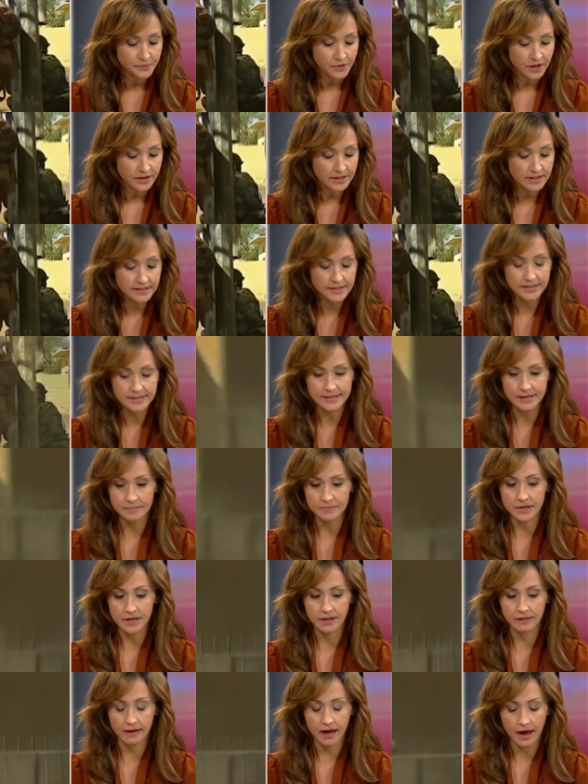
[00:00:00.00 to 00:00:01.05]
this is
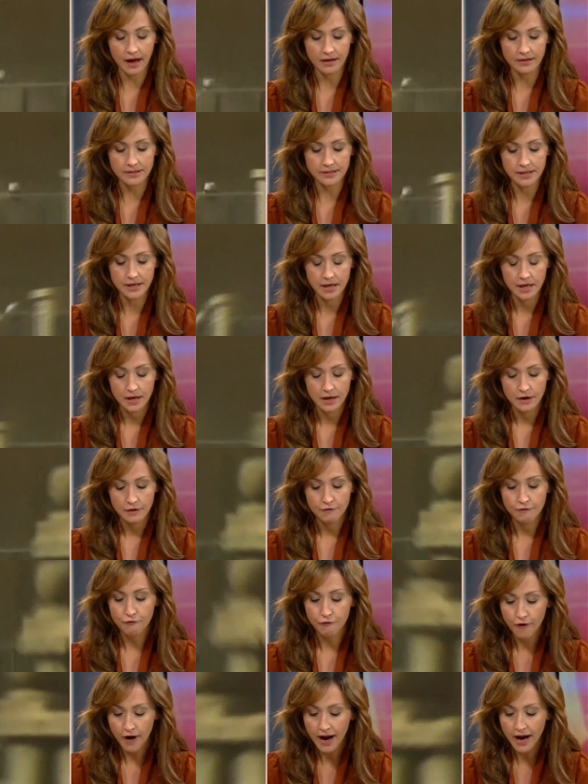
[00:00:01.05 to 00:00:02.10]
something that
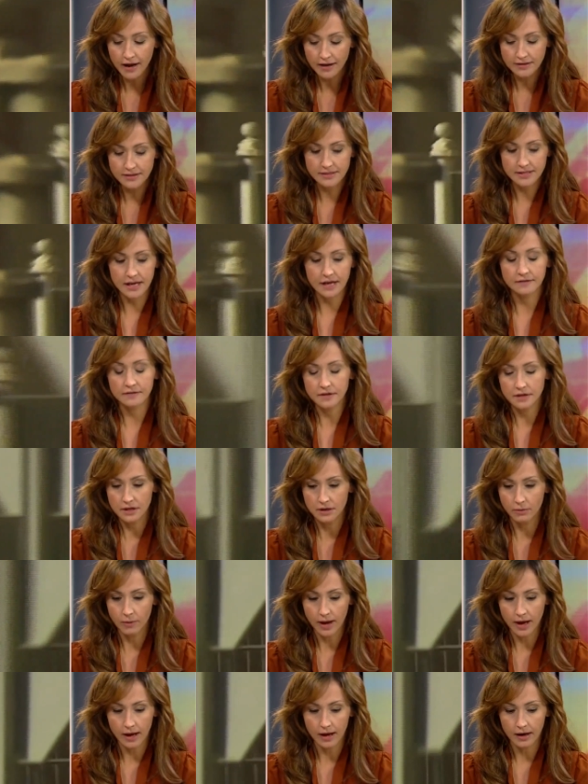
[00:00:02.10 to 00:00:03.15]
France and the
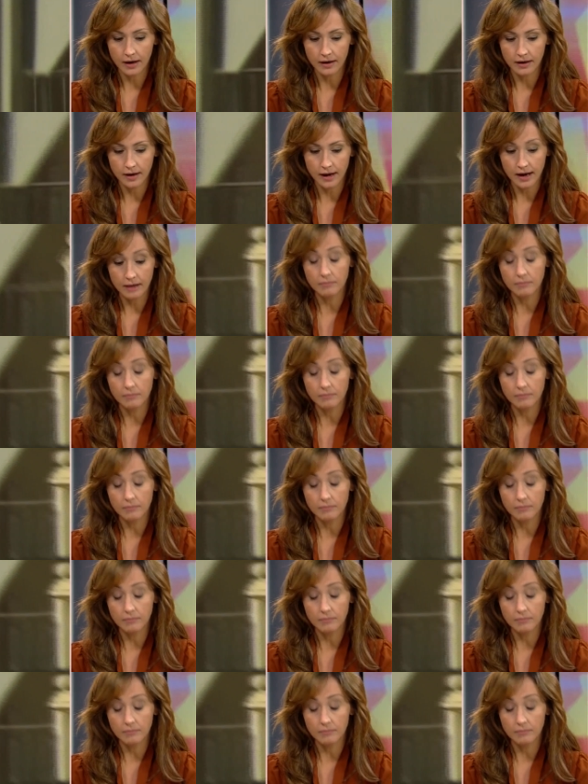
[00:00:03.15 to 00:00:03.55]
UN